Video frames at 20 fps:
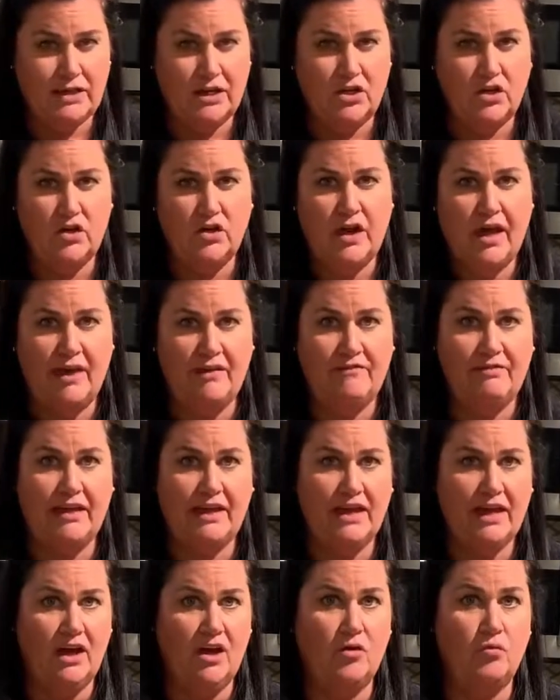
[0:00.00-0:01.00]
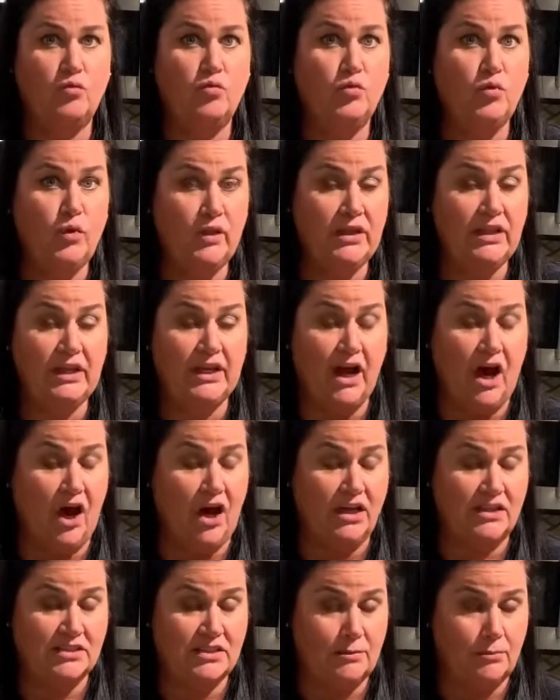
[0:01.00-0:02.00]
and you'd have like a really
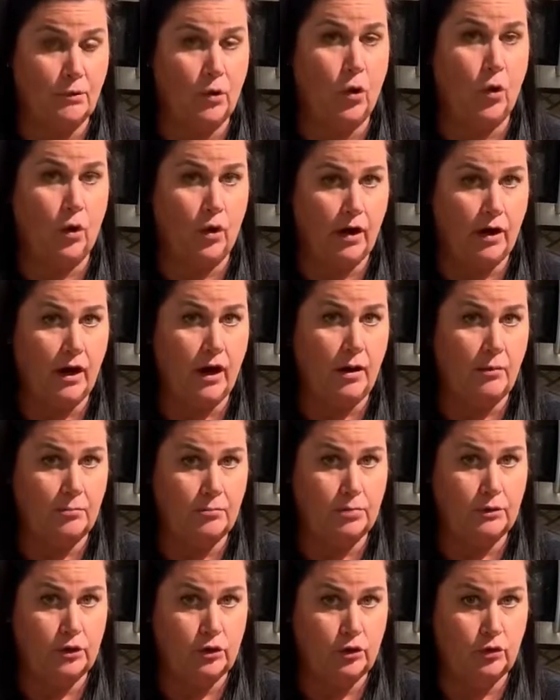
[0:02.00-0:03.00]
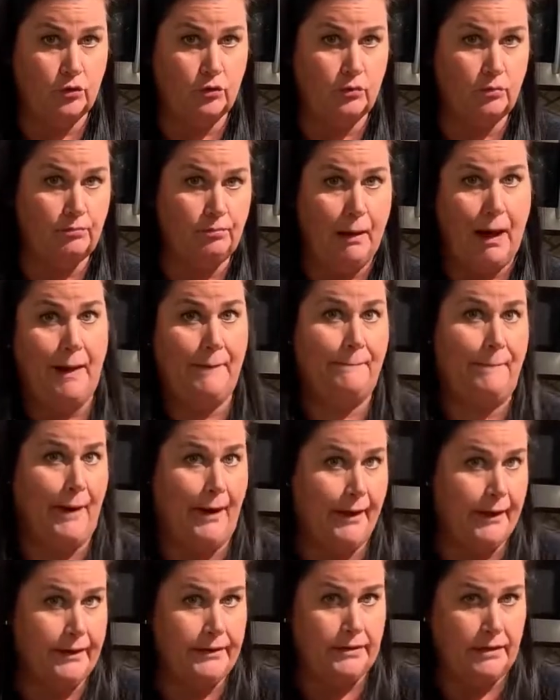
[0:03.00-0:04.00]
awesome cordon bleu pot
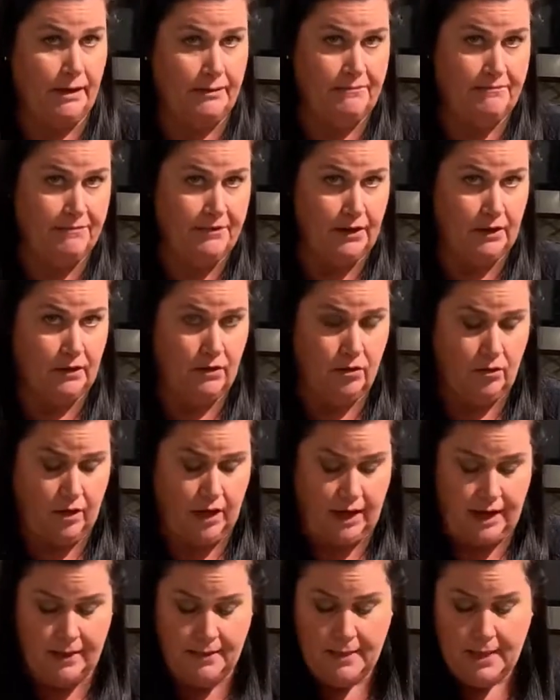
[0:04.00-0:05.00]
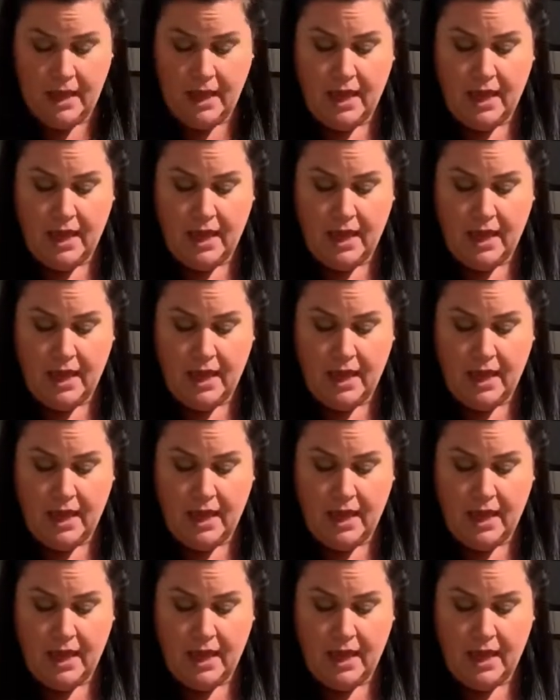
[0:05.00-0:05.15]
pie type feel, okay?